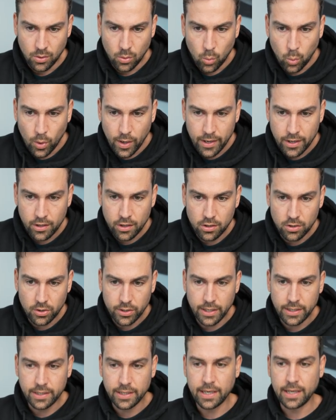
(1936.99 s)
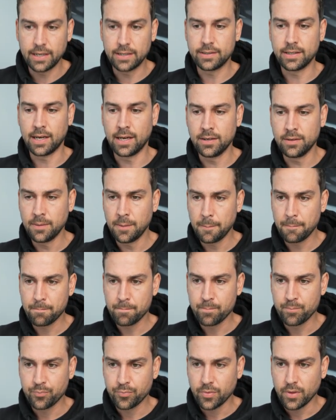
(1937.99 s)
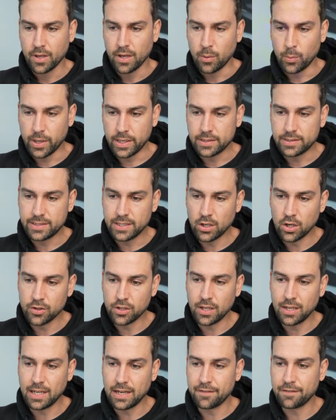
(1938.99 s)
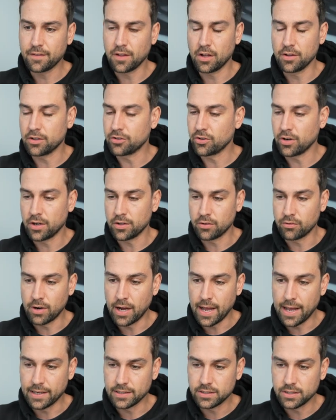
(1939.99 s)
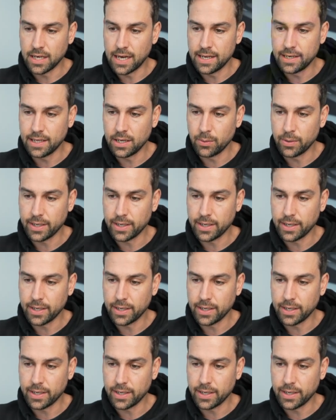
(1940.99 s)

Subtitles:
When are you looking to get it done? We can see on the right hand side here,